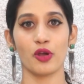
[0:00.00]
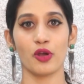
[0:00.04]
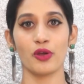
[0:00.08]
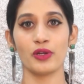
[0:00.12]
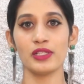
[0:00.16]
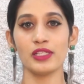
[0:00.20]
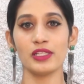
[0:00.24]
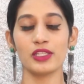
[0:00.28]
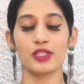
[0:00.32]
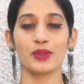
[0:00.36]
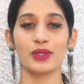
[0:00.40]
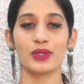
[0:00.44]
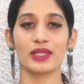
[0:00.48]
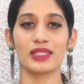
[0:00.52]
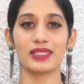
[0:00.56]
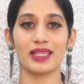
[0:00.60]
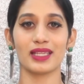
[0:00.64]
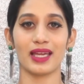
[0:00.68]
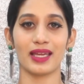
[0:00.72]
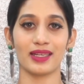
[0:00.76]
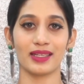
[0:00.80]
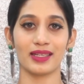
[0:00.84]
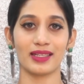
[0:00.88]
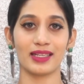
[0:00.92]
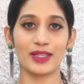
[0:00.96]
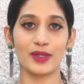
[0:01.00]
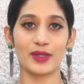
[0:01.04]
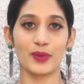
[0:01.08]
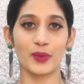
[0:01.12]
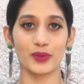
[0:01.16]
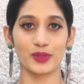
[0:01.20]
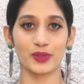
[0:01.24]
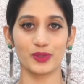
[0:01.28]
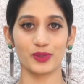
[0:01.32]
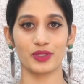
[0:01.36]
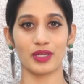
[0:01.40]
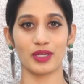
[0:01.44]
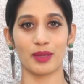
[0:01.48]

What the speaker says: or else you can directly go to